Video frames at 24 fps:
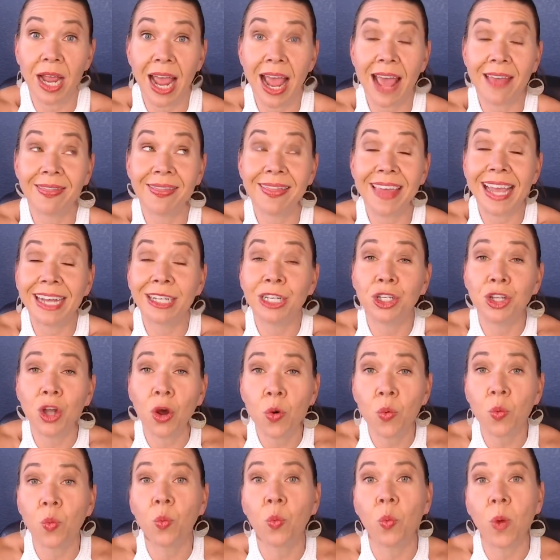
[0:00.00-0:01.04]
And they
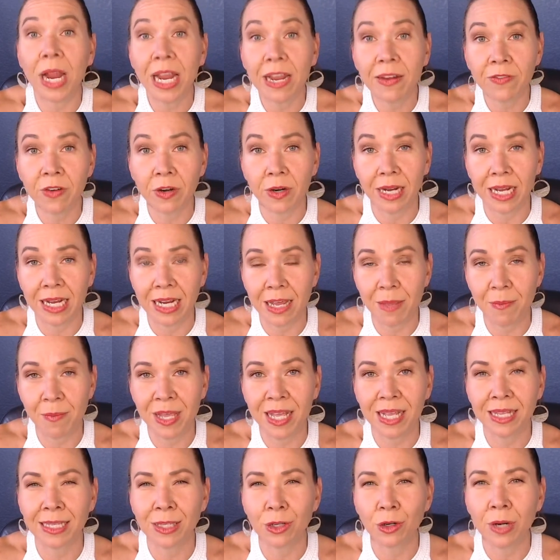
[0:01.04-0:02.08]
don't waver in it
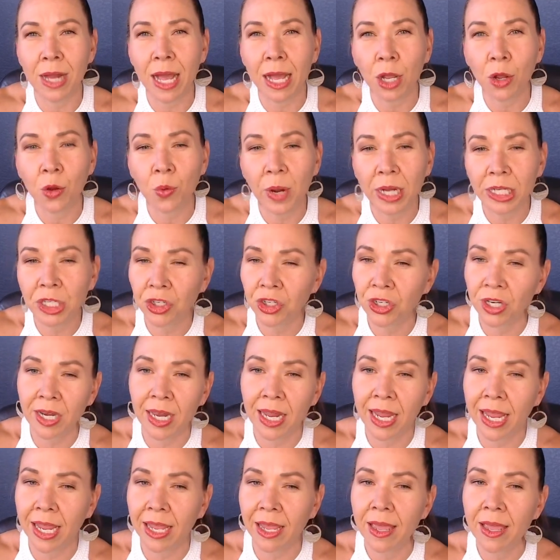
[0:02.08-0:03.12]
because they're not
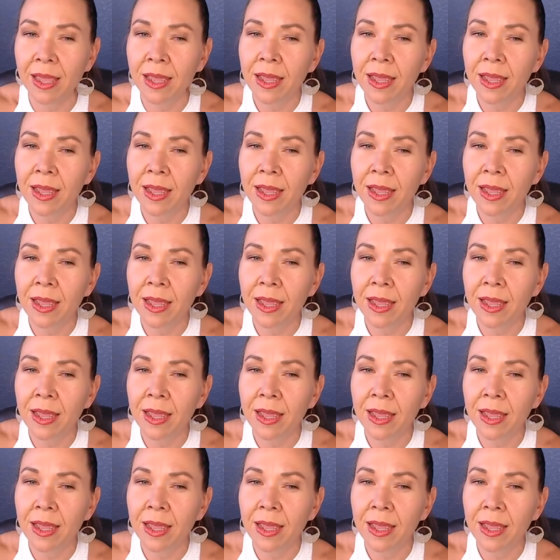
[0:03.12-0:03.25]
questioning,